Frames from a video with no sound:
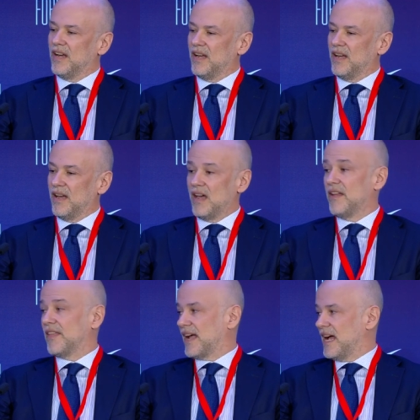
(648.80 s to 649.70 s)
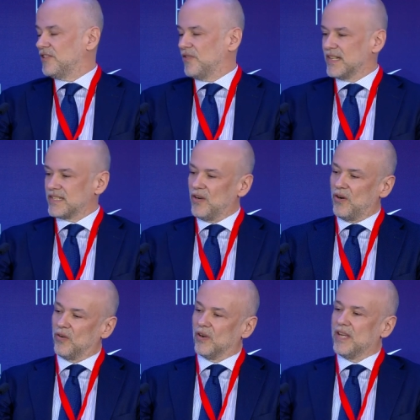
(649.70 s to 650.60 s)
uh, and the country as a
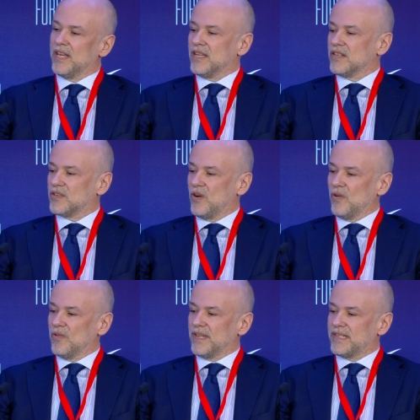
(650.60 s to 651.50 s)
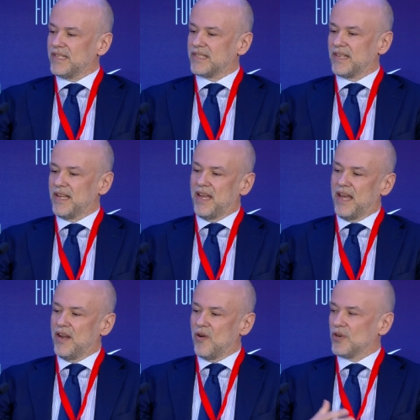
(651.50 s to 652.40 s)
whole. So this is a,
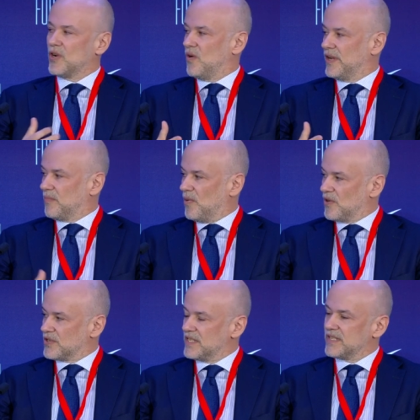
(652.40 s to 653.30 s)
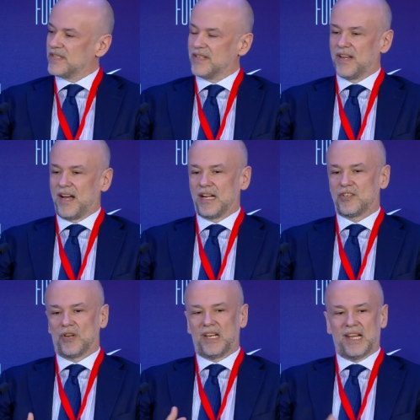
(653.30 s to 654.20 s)
an ongoing process.
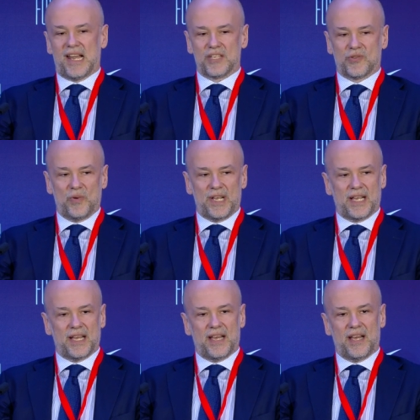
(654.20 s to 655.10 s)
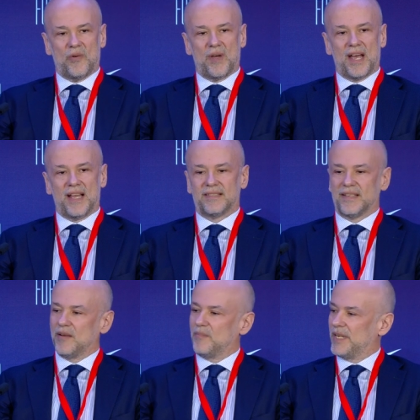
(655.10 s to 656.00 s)
Actually, last week uh, we had
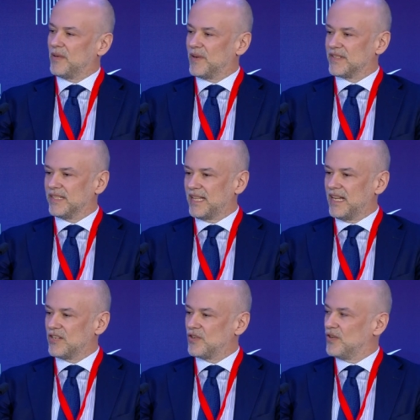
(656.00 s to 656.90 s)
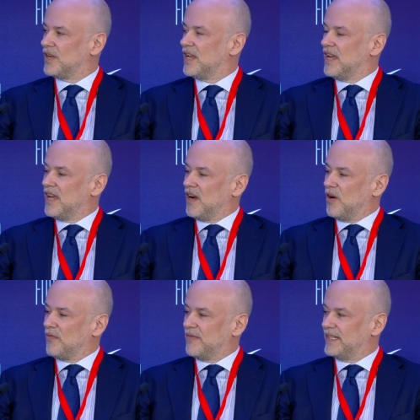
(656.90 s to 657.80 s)
a big presentation
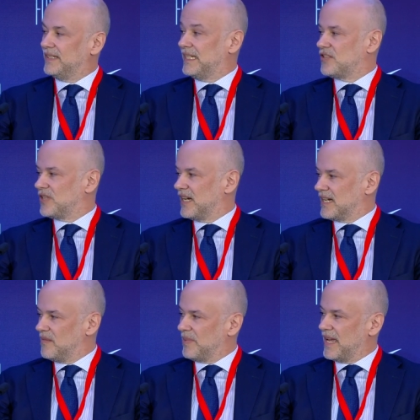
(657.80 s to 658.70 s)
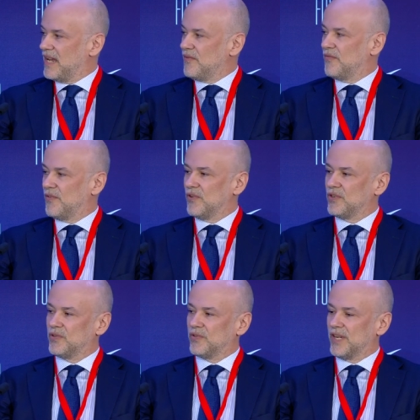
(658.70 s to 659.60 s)
of a digital campaign
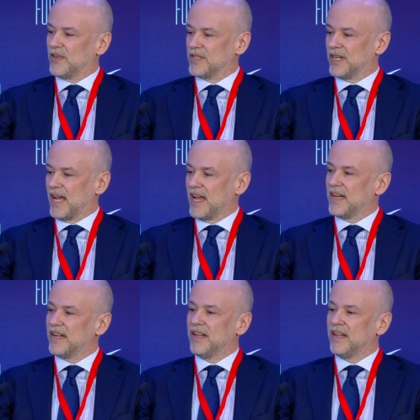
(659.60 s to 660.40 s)
for 2009,